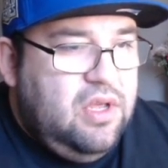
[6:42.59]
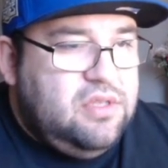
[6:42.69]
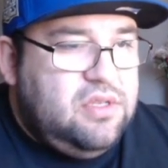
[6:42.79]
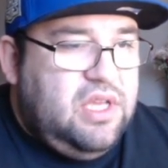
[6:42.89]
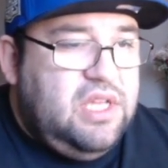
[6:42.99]

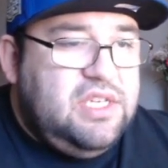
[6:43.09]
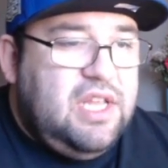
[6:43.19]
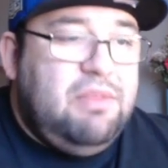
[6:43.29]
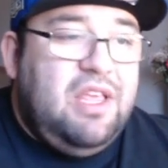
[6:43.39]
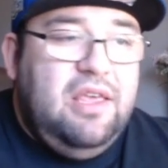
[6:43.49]
So each
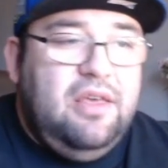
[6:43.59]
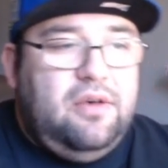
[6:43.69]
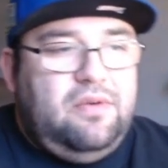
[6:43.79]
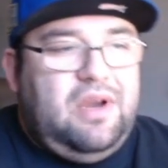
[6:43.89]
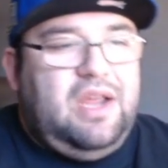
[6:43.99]
time they
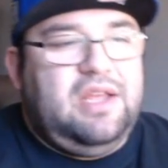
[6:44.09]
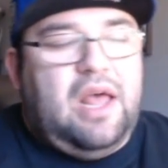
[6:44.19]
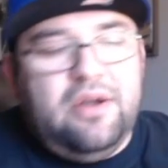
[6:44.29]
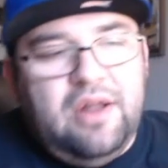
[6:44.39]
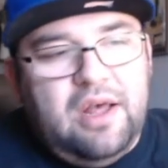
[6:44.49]
heal, right? I
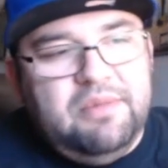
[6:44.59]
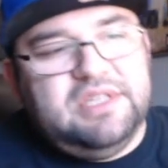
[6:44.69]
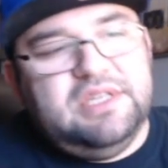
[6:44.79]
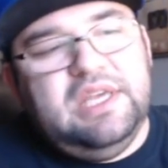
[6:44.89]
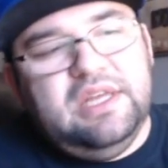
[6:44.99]
don't know how
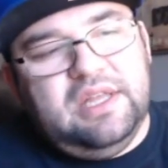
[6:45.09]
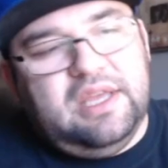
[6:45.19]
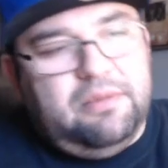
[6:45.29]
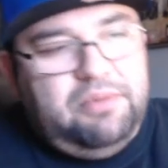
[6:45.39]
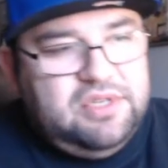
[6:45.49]
much healing
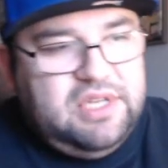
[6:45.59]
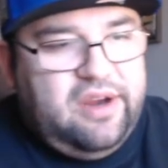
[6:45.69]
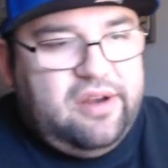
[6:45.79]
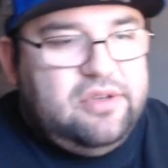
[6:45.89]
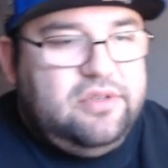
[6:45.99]
opposing
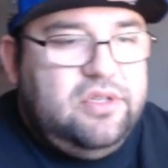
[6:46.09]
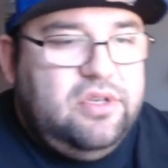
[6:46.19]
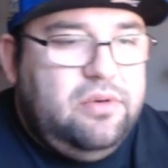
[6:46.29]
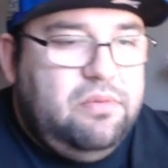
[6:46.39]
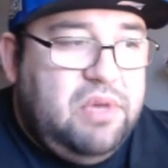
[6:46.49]
characters will
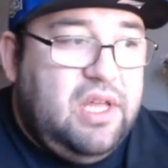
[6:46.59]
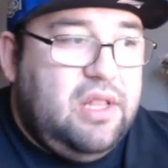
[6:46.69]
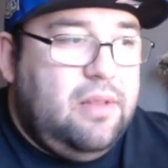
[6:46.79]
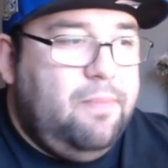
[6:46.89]
do, but